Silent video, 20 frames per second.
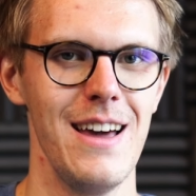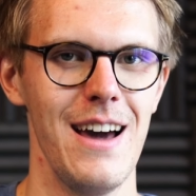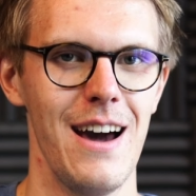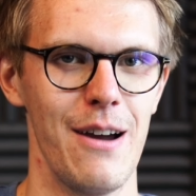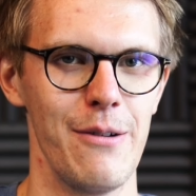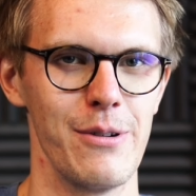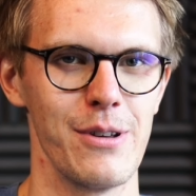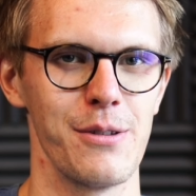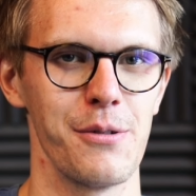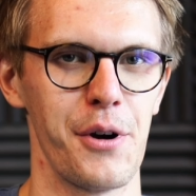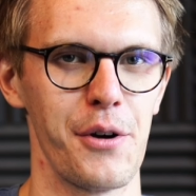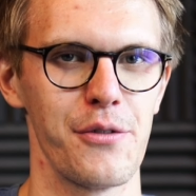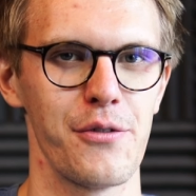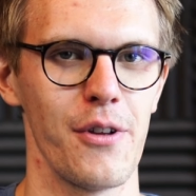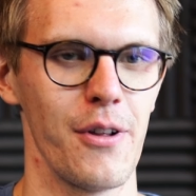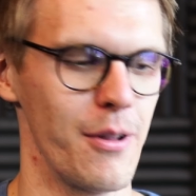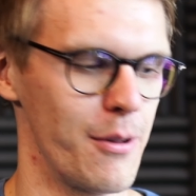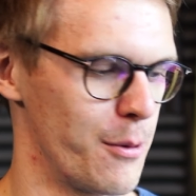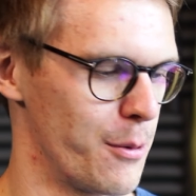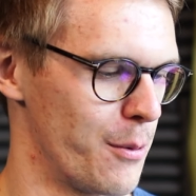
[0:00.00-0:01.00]
a
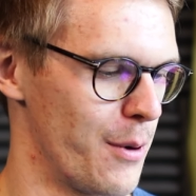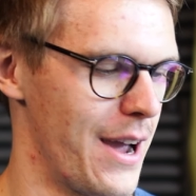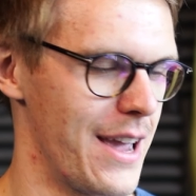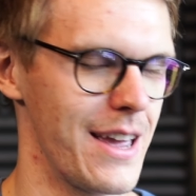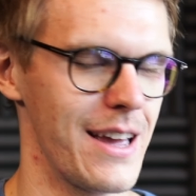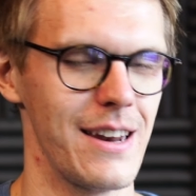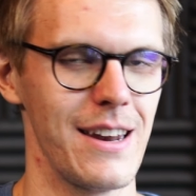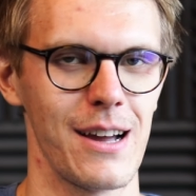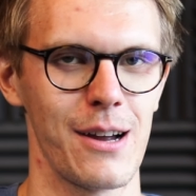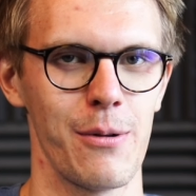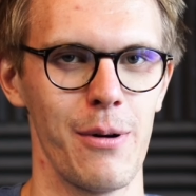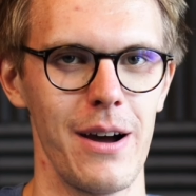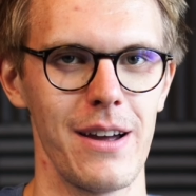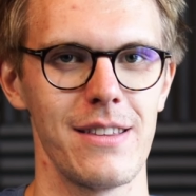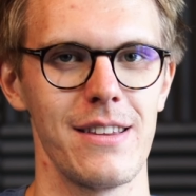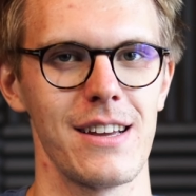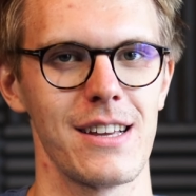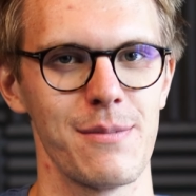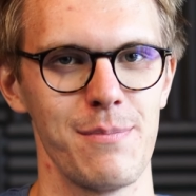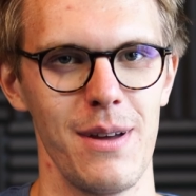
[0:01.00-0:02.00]
resourceful way and a
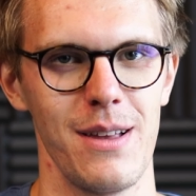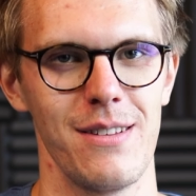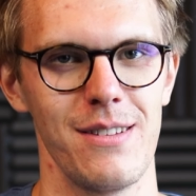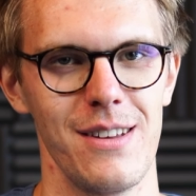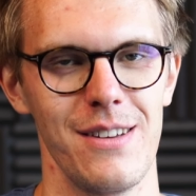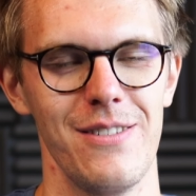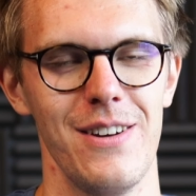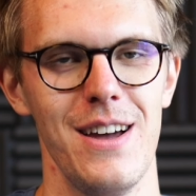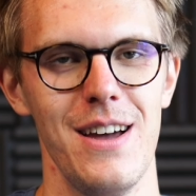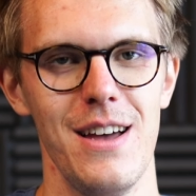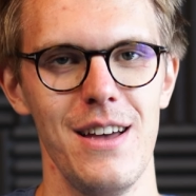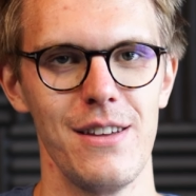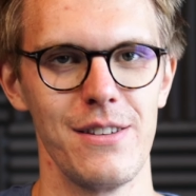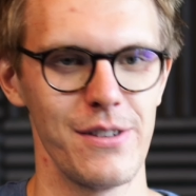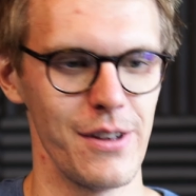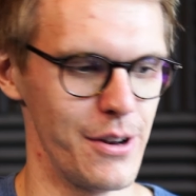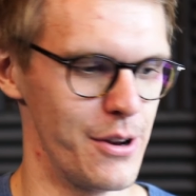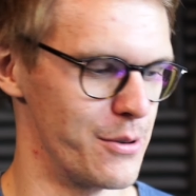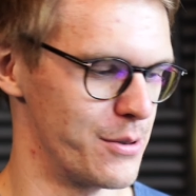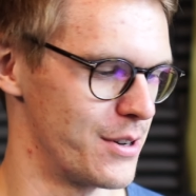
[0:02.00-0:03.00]
quite expensive
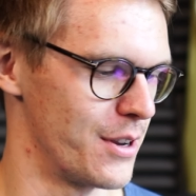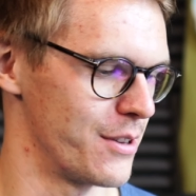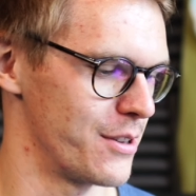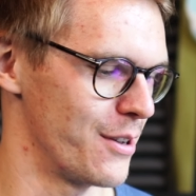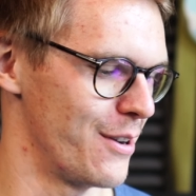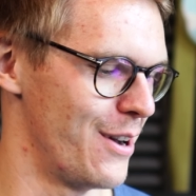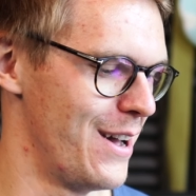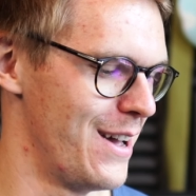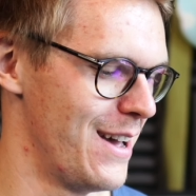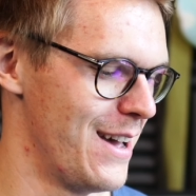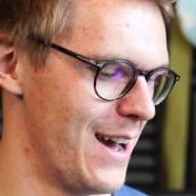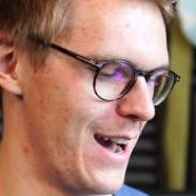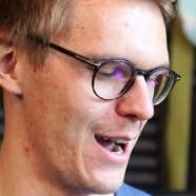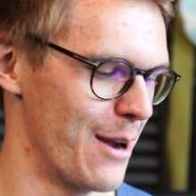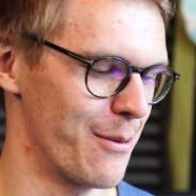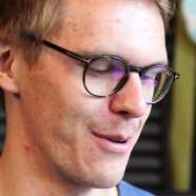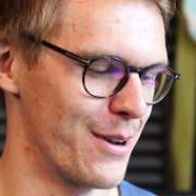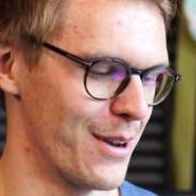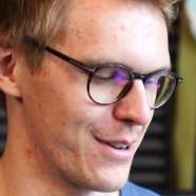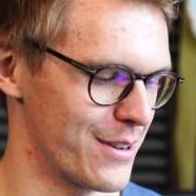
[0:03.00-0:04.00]
solution, so I
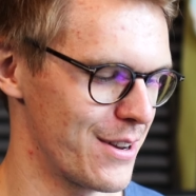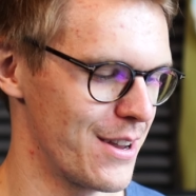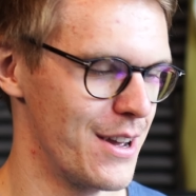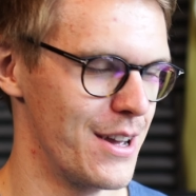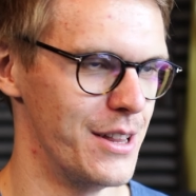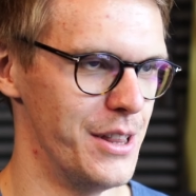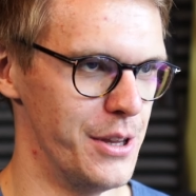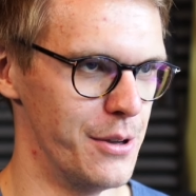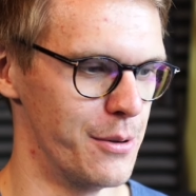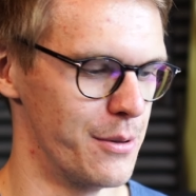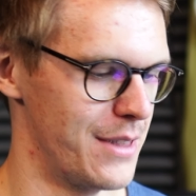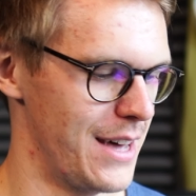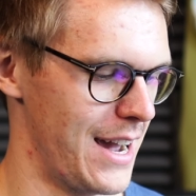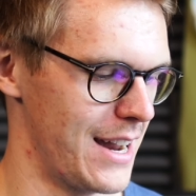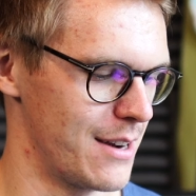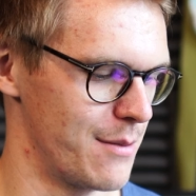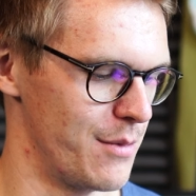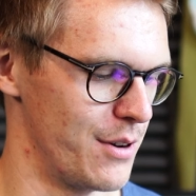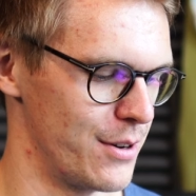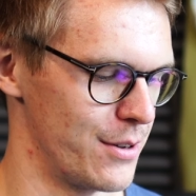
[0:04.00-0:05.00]
will not do
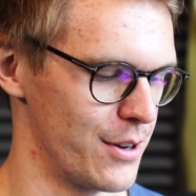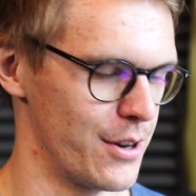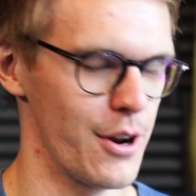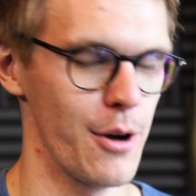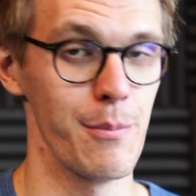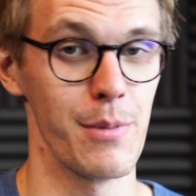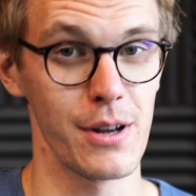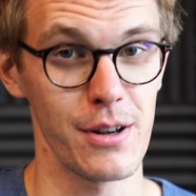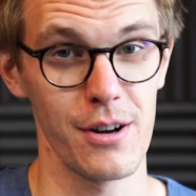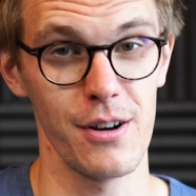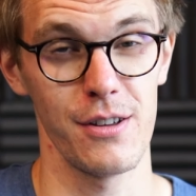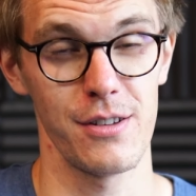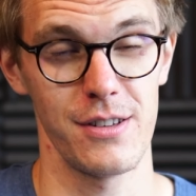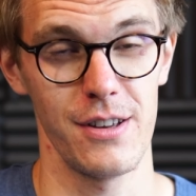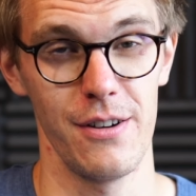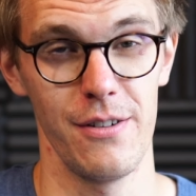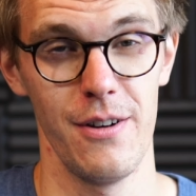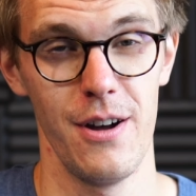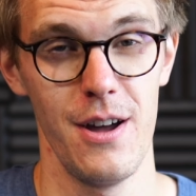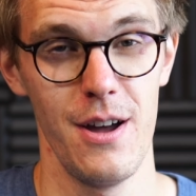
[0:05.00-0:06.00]
that. But because
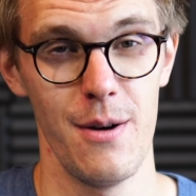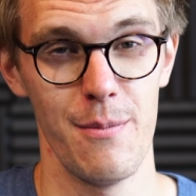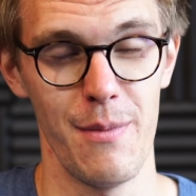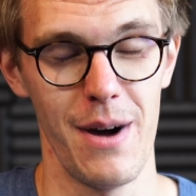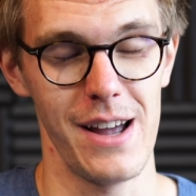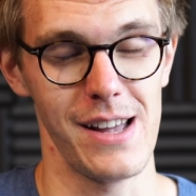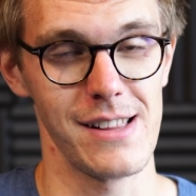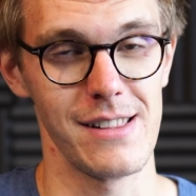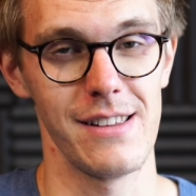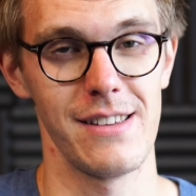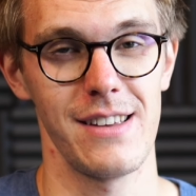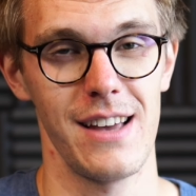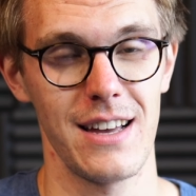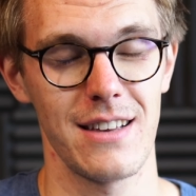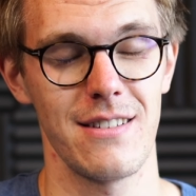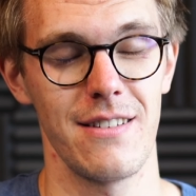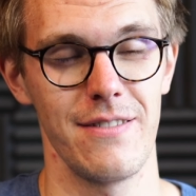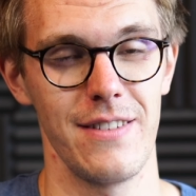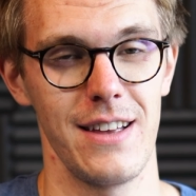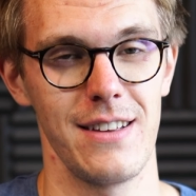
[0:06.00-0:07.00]
of my
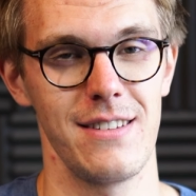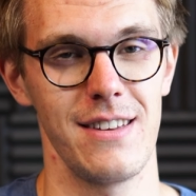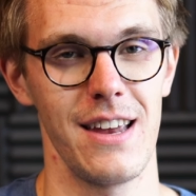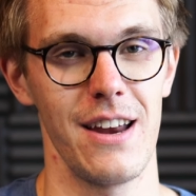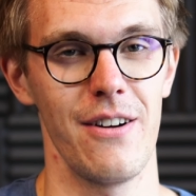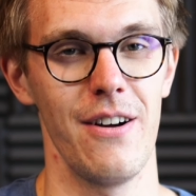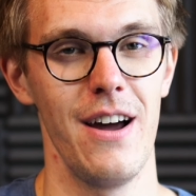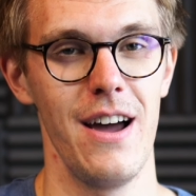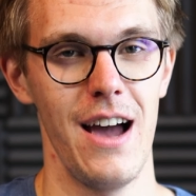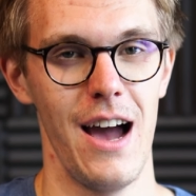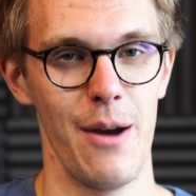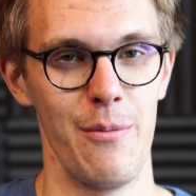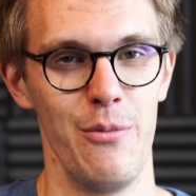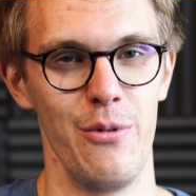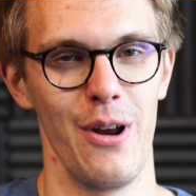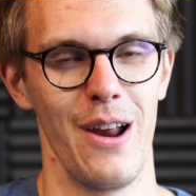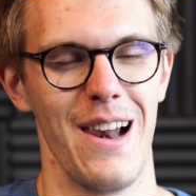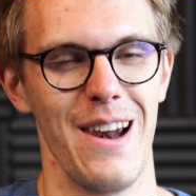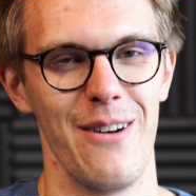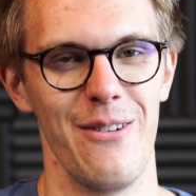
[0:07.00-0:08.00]
indecisiveness here, I'm
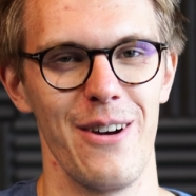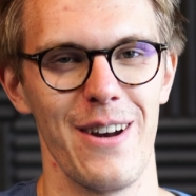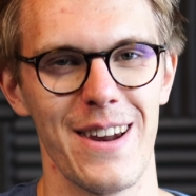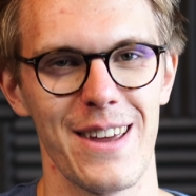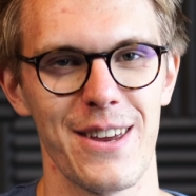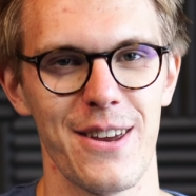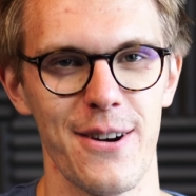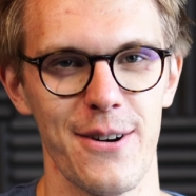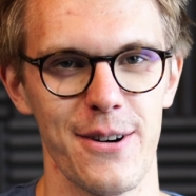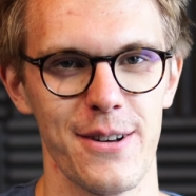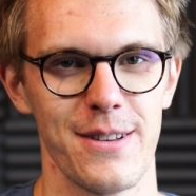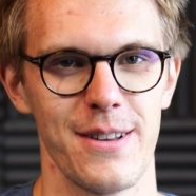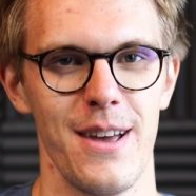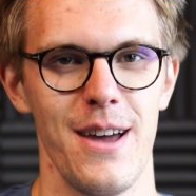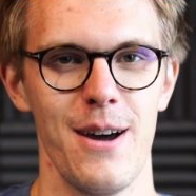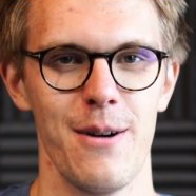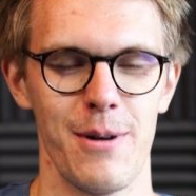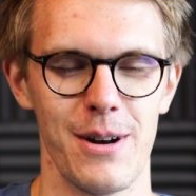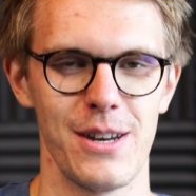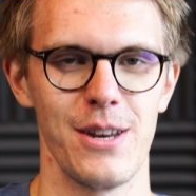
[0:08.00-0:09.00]
really curious
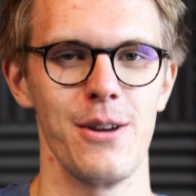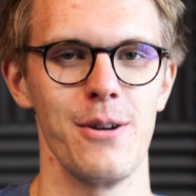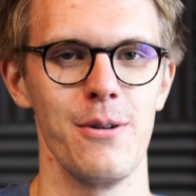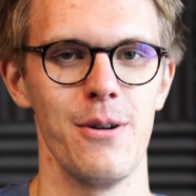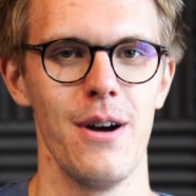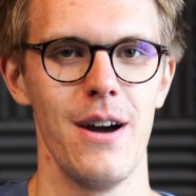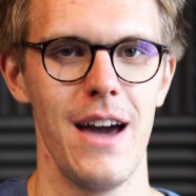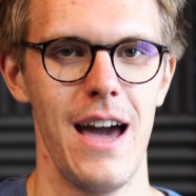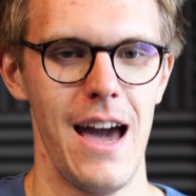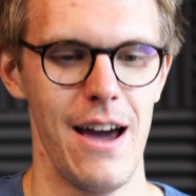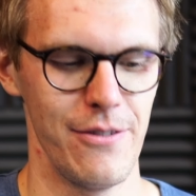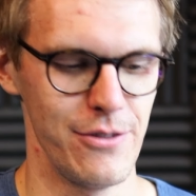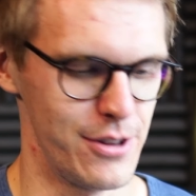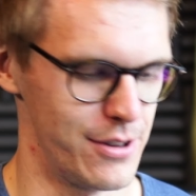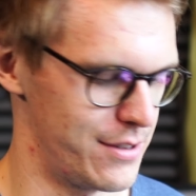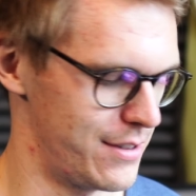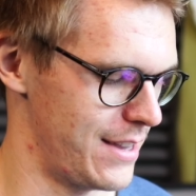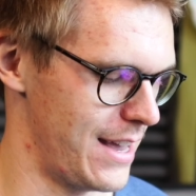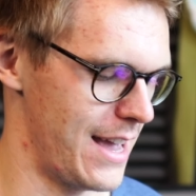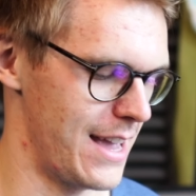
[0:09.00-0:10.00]
what you have to
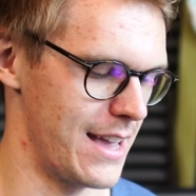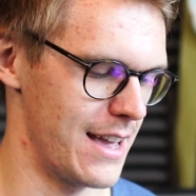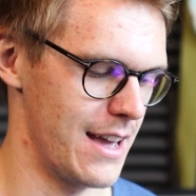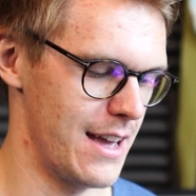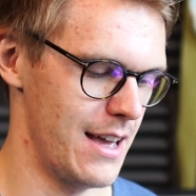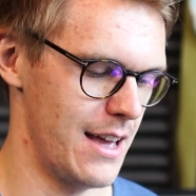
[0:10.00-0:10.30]
say